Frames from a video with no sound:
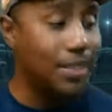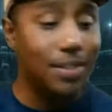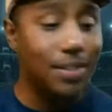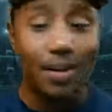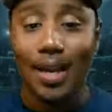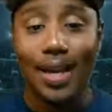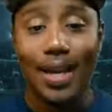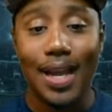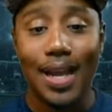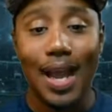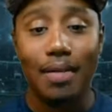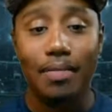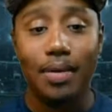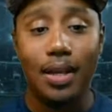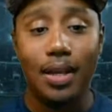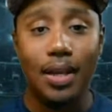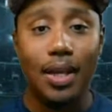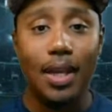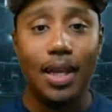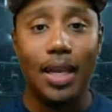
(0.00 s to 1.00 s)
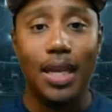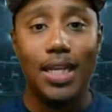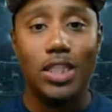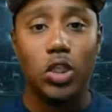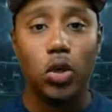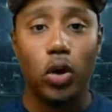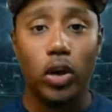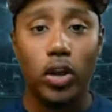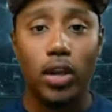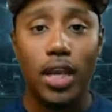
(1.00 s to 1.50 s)
got. Enjoy
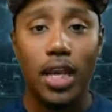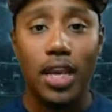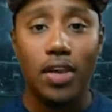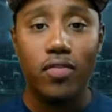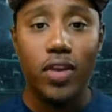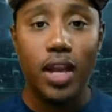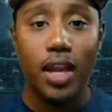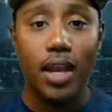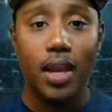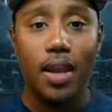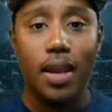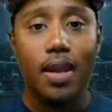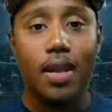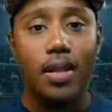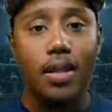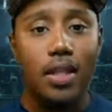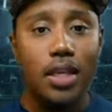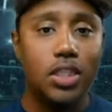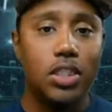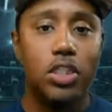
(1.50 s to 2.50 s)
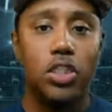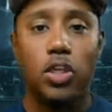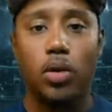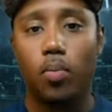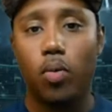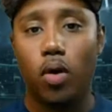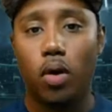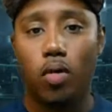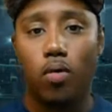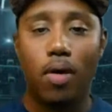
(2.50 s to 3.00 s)
your evening. This is your boy
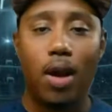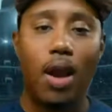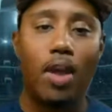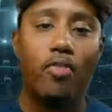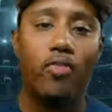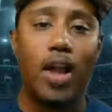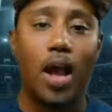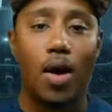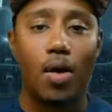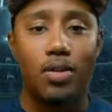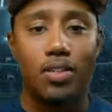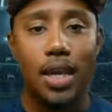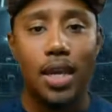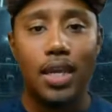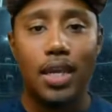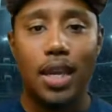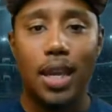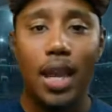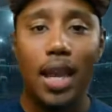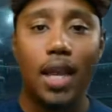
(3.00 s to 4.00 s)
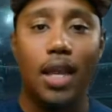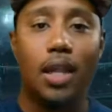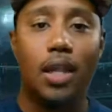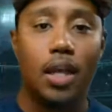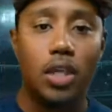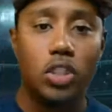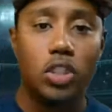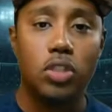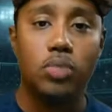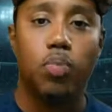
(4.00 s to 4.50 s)
Ryan Flowers, aka Clutch
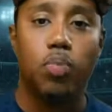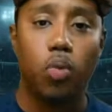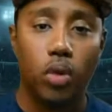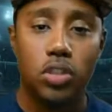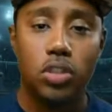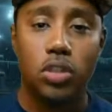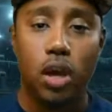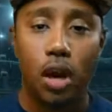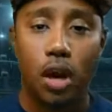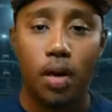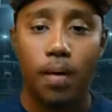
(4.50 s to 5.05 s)
Sports Talk.